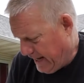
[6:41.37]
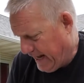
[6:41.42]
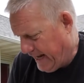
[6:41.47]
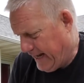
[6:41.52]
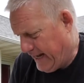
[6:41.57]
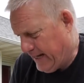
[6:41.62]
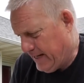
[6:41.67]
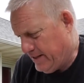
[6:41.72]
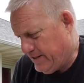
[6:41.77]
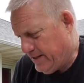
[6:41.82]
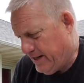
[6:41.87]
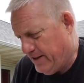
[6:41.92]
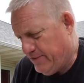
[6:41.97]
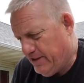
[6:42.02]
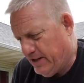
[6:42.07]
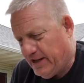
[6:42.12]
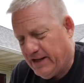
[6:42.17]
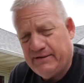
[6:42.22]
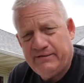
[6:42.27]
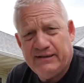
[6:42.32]
And
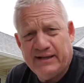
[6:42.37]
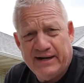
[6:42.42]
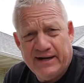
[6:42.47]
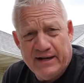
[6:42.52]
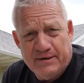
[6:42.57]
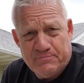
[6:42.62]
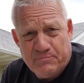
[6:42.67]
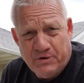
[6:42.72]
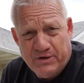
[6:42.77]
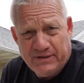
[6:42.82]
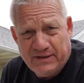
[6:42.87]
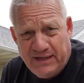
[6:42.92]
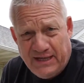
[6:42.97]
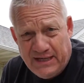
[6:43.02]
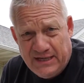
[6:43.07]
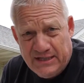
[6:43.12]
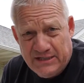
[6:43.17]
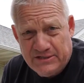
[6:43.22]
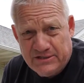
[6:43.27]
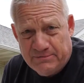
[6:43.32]
then I set it up with
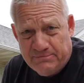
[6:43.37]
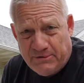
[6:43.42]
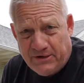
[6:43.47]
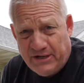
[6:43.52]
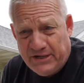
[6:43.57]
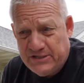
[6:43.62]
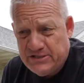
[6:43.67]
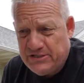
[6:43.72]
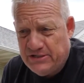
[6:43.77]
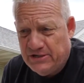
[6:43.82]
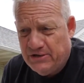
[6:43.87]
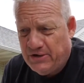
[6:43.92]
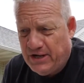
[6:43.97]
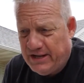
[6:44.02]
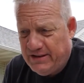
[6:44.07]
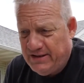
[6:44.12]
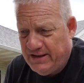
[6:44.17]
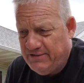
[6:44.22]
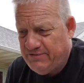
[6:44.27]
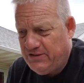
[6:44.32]
King engine bearings. You know,
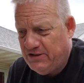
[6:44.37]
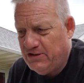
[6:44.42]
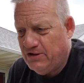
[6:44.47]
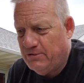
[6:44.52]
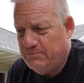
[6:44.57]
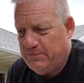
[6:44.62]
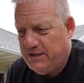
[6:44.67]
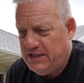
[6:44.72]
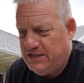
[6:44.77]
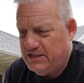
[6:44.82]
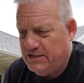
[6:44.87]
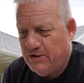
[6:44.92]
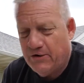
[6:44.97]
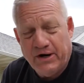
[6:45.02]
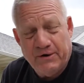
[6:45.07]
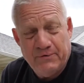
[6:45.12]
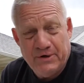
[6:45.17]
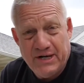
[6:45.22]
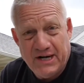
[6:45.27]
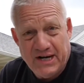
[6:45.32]
if you know me, you know I
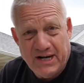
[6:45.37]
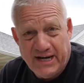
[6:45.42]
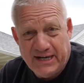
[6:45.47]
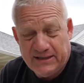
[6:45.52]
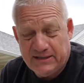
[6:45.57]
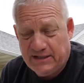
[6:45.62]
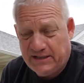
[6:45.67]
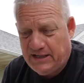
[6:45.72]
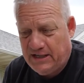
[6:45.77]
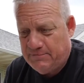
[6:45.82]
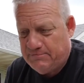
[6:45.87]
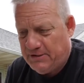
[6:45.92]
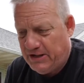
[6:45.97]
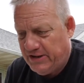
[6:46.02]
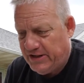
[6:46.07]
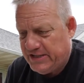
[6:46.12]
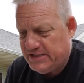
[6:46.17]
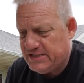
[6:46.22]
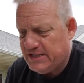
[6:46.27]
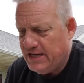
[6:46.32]
really like the King
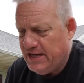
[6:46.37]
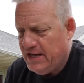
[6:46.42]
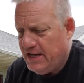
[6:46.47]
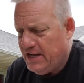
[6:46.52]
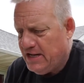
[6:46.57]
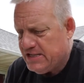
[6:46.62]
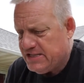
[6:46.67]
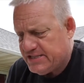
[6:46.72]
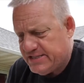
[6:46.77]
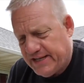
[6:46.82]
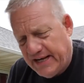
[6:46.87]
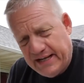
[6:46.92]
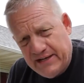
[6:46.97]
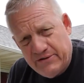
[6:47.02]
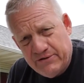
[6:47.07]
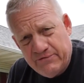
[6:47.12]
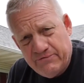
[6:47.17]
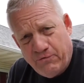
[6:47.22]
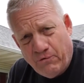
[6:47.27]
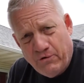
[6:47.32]
bearings.
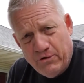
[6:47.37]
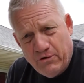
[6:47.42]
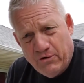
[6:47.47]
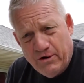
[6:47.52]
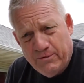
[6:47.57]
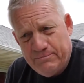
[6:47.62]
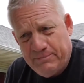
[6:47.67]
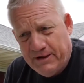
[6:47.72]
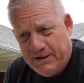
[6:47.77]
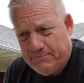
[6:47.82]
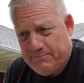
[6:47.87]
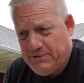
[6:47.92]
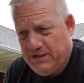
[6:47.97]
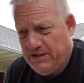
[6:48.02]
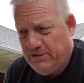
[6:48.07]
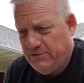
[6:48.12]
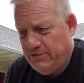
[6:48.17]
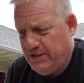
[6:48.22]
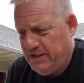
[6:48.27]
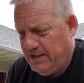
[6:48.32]
Standard Ford oil pump, you
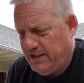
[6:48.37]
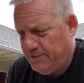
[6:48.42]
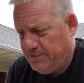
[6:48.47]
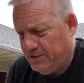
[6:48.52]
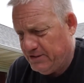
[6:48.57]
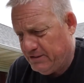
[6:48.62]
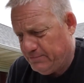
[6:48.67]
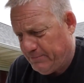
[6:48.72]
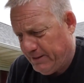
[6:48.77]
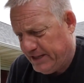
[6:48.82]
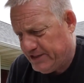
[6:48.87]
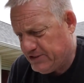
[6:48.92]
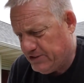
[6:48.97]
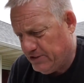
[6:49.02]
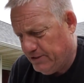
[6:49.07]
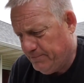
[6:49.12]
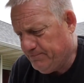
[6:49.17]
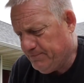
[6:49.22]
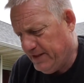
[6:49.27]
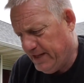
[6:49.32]
don't need nothing
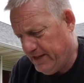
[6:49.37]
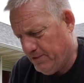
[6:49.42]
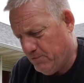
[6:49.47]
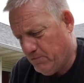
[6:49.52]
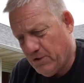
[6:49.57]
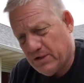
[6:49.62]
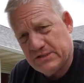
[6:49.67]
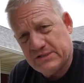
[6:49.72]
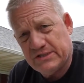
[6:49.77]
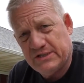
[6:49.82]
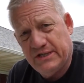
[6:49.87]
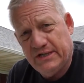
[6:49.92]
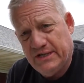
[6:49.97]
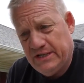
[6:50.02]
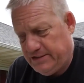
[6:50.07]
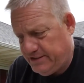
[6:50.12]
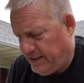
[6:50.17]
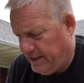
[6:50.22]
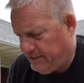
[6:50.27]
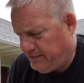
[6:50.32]
special. It works
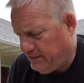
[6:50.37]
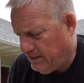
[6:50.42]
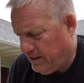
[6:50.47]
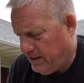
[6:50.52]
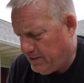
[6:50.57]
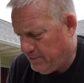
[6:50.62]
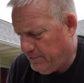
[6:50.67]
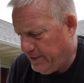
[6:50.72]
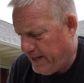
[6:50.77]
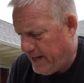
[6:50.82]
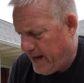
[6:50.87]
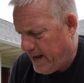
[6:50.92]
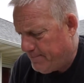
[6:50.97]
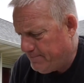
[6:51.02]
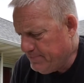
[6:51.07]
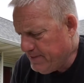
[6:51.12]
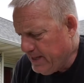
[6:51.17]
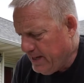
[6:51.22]
good, takes it all the way up